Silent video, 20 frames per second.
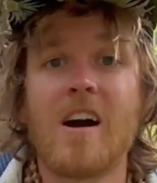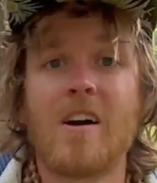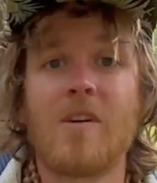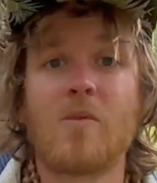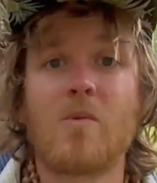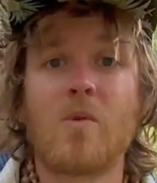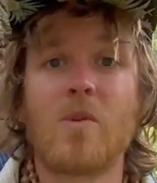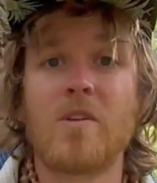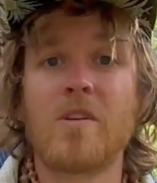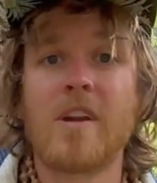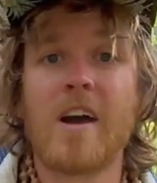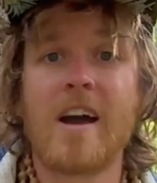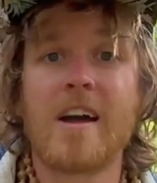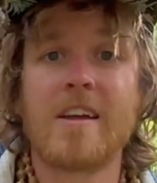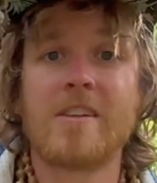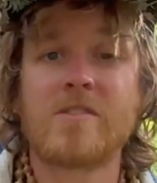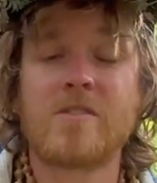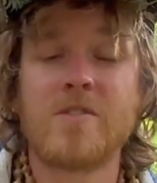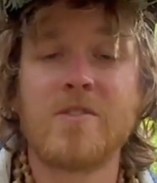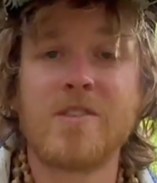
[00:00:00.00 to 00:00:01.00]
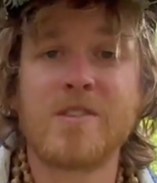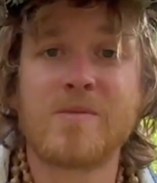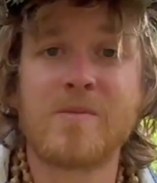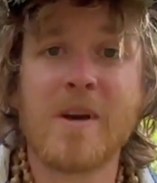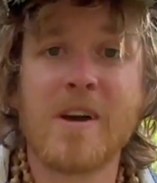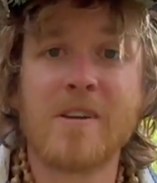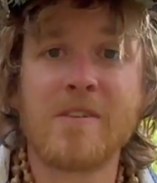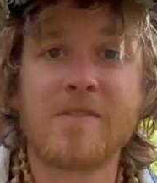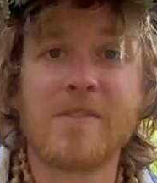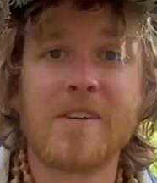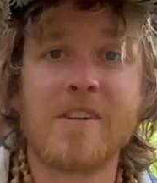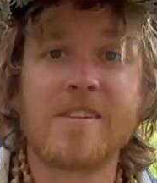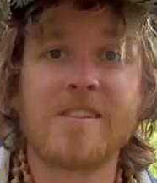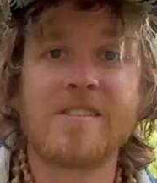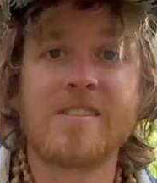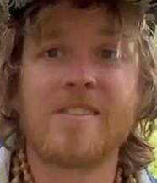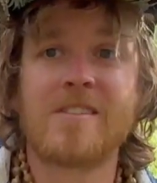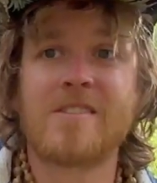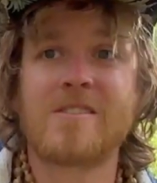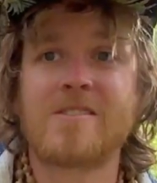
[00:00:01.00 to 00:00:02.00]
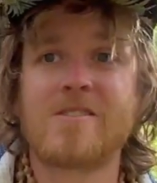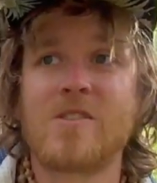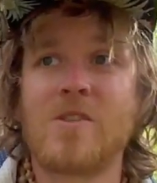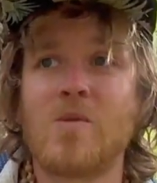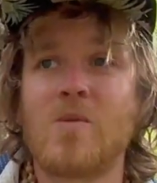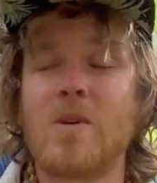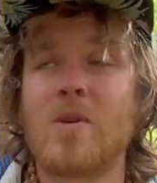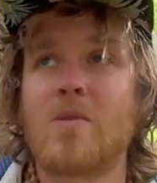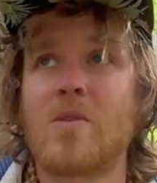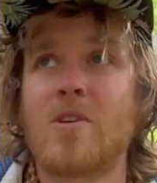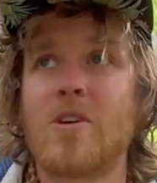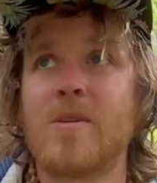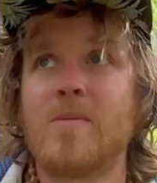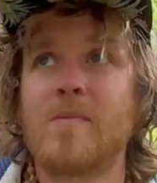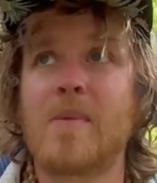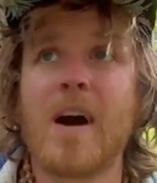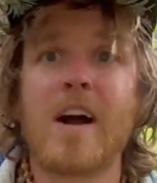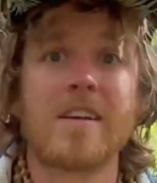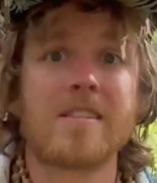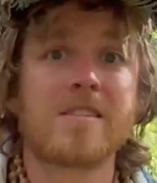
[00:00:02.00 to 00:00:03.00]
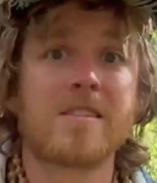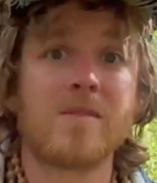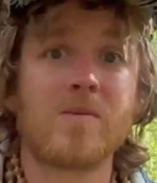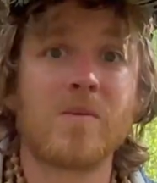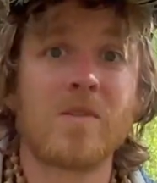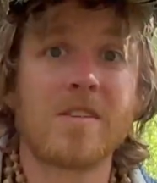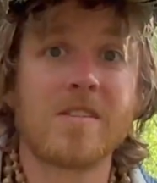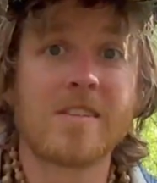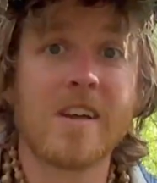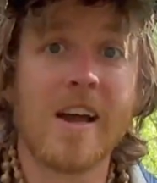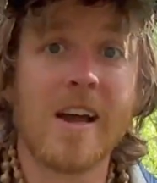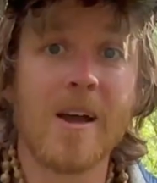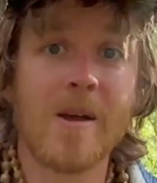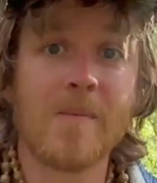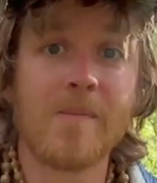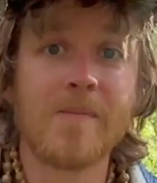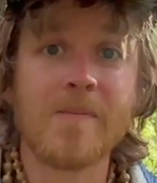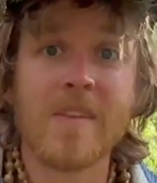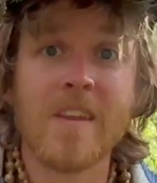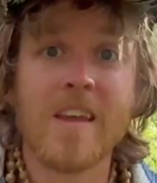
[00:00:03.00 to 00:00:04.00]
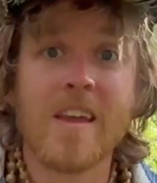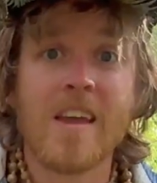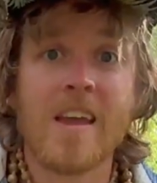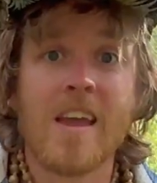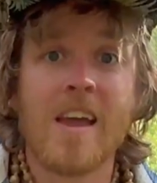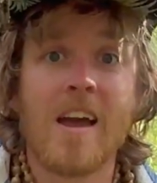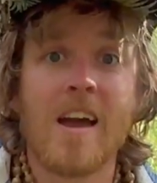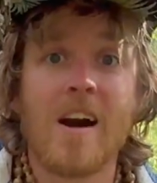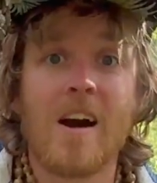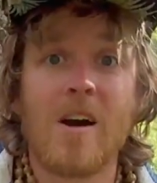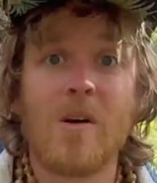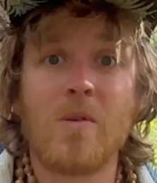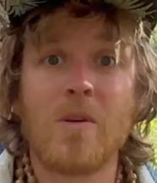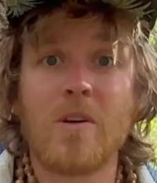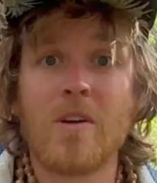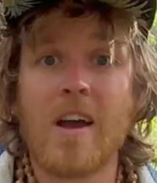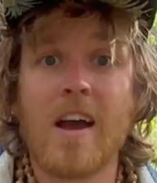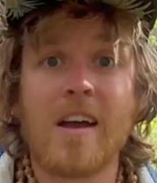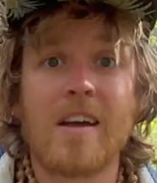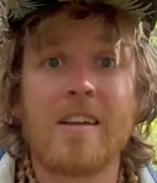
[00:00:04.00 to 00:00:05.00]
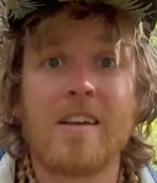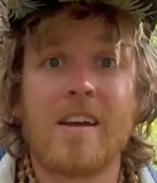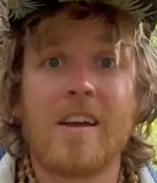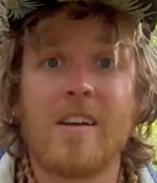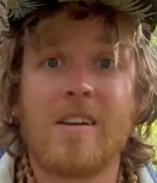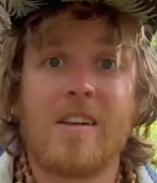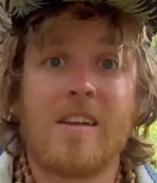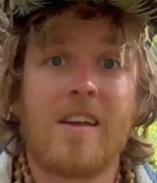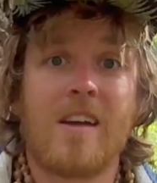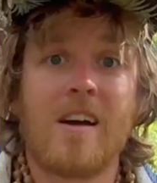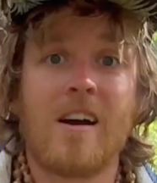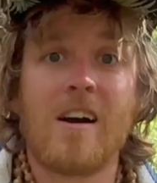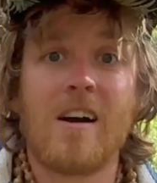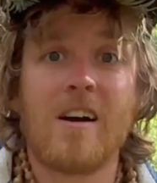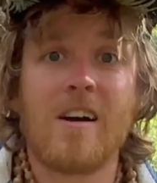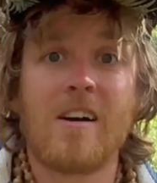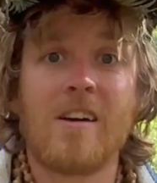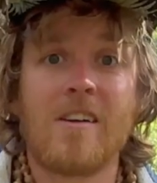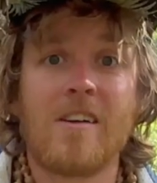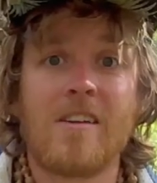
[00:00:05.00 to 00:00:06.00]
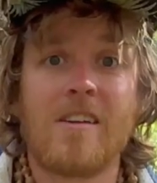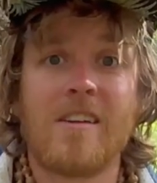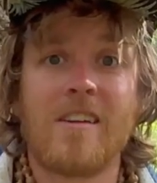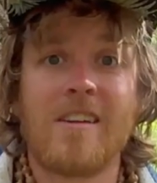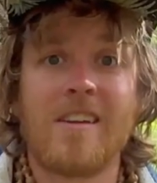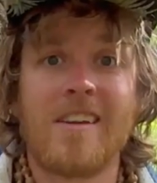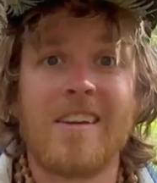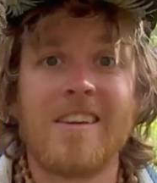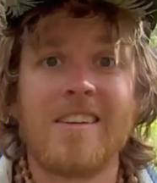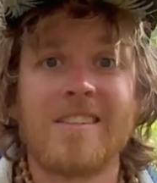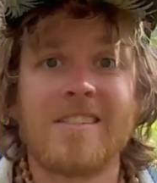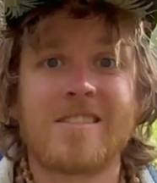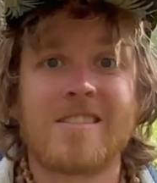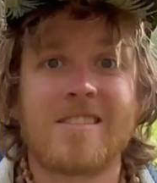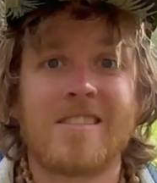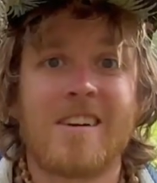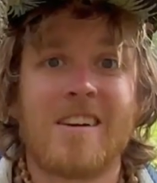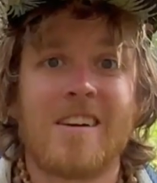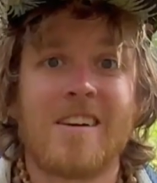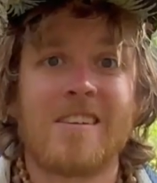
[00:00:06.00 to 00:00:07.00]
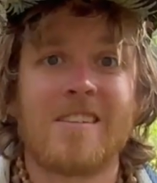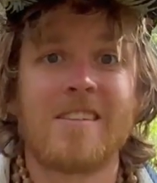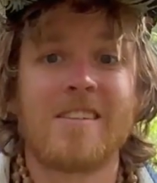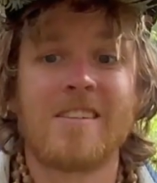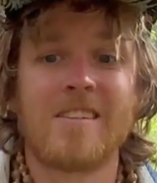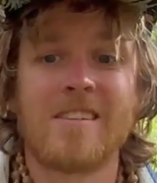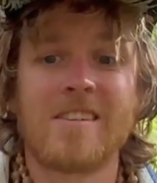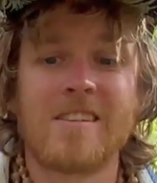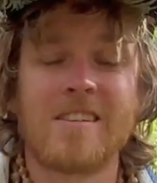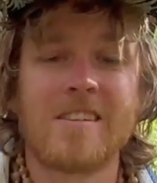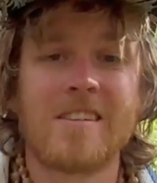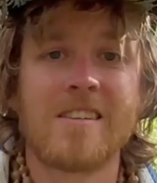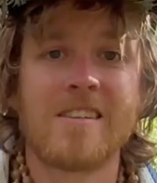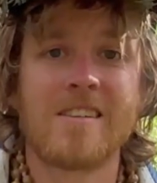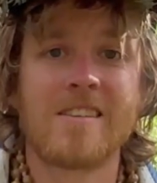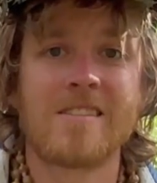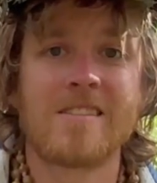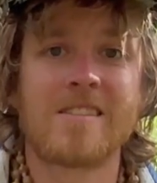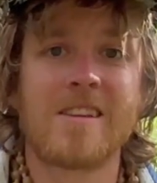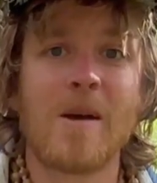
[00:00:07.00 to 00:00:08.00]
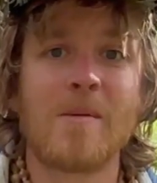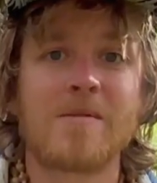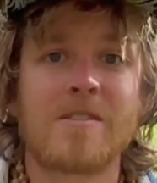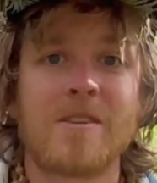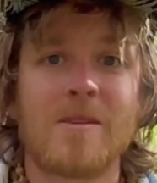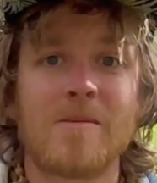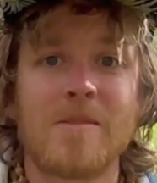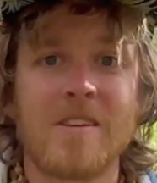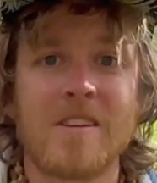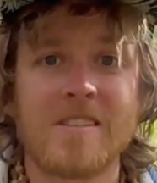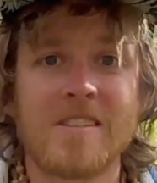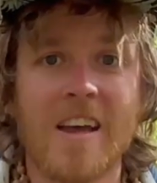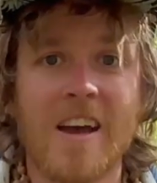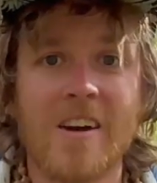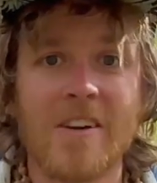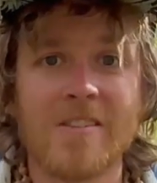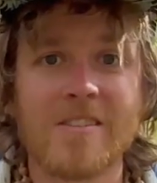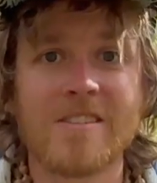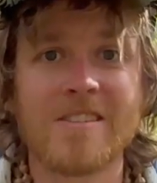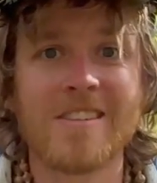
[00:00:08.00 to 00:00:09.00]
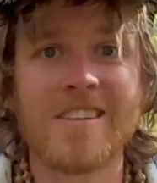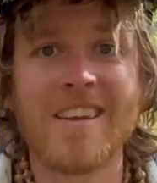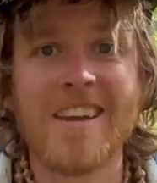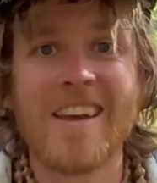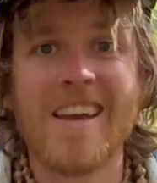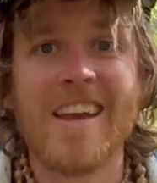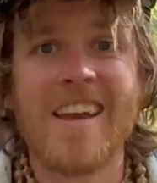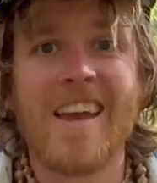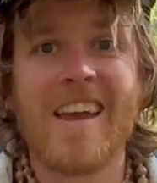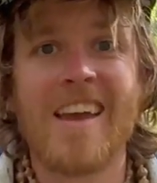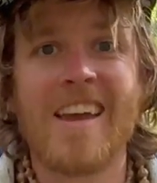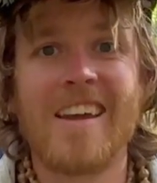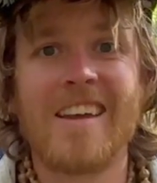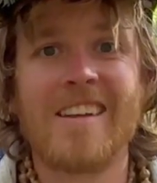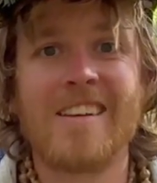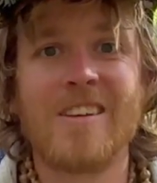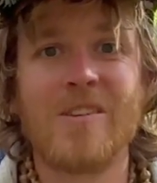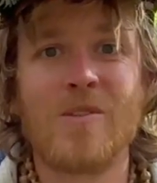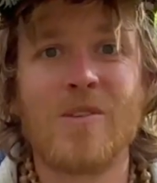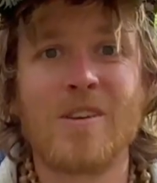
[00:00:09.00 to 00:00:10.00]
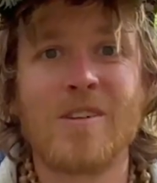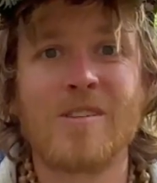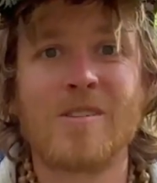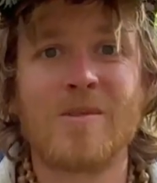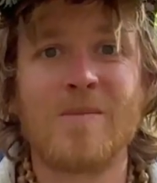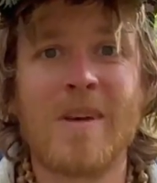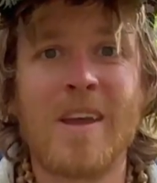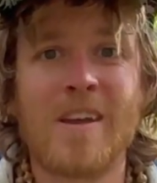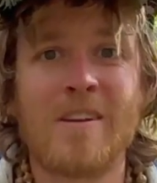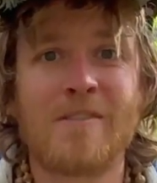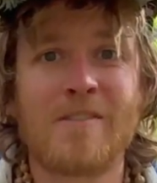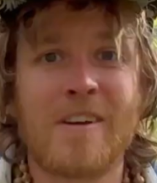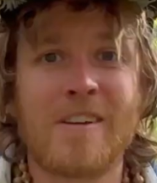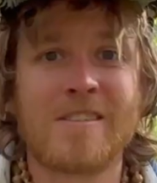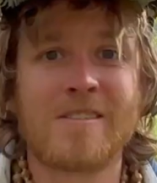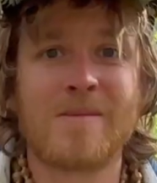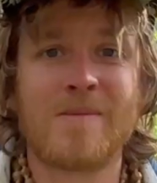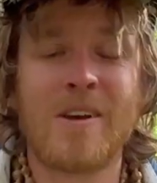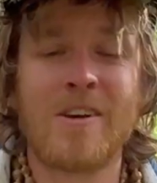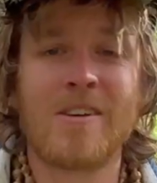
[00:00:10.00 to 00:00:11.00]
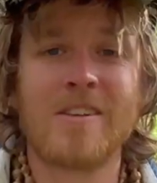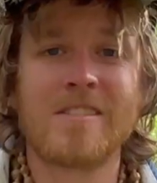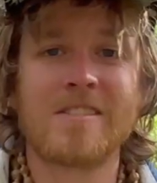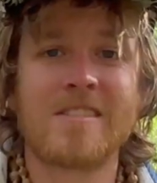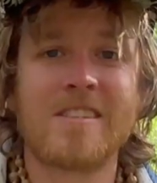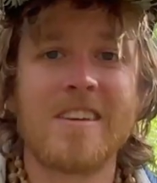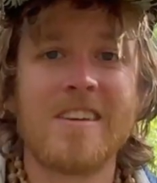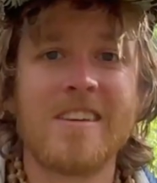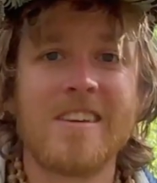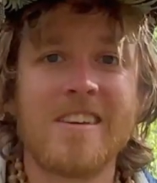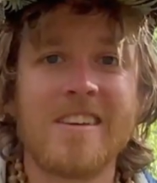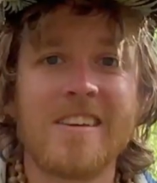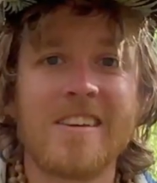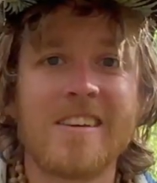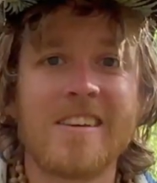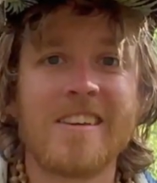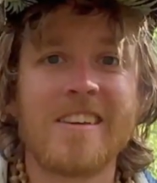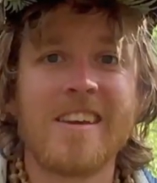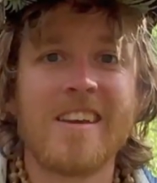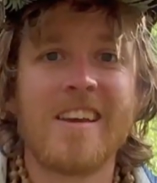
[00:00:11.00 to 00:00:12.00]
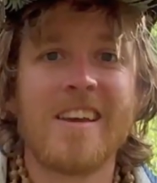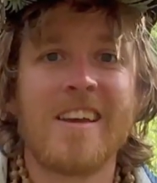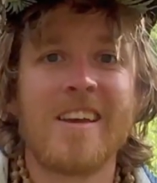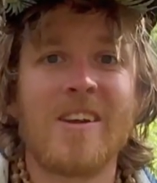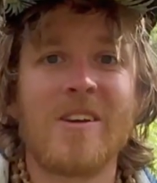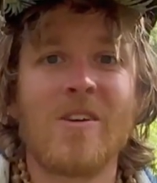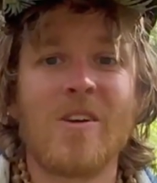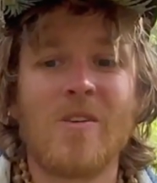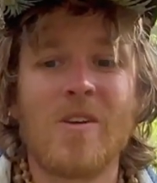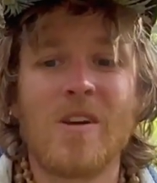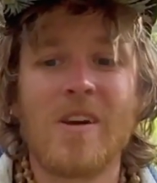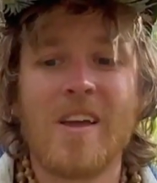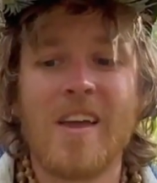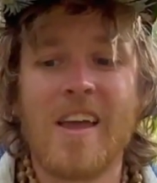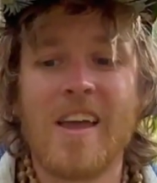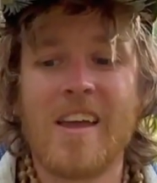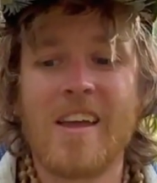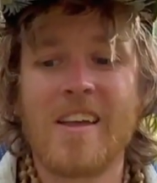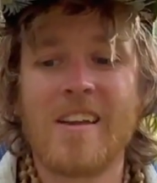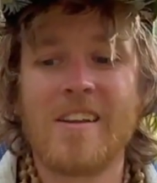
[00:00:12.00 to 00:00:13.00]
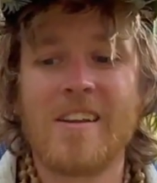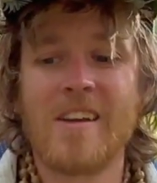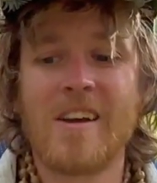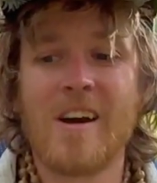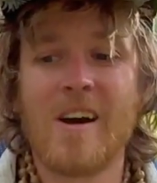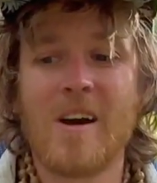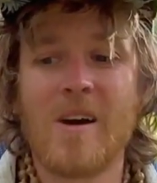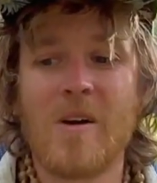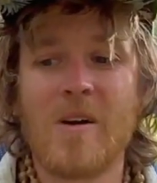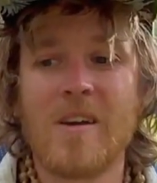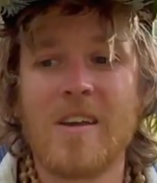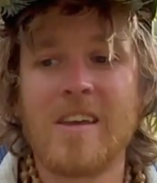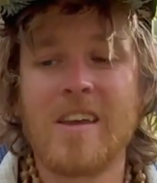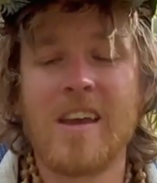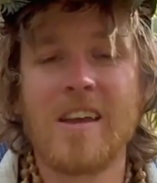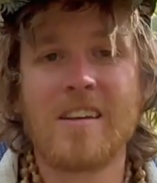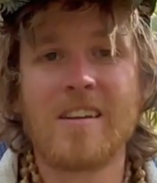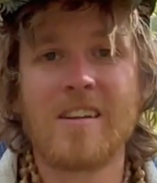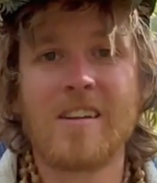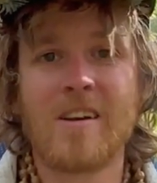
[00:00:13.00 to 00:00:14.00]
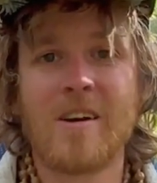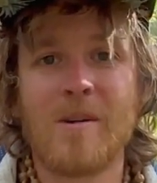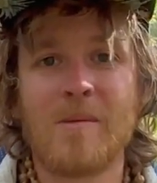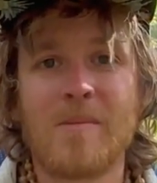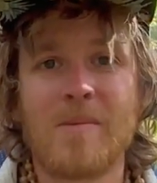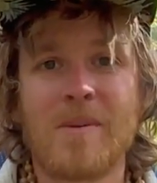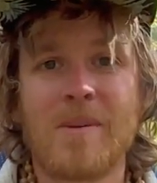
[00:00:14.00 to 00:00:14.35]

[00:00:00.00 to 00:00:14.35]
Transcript: were not to his benefit. So we were in Boston one time. We were at his step sibling's house, and he wanted to manifest some LSD. He ended up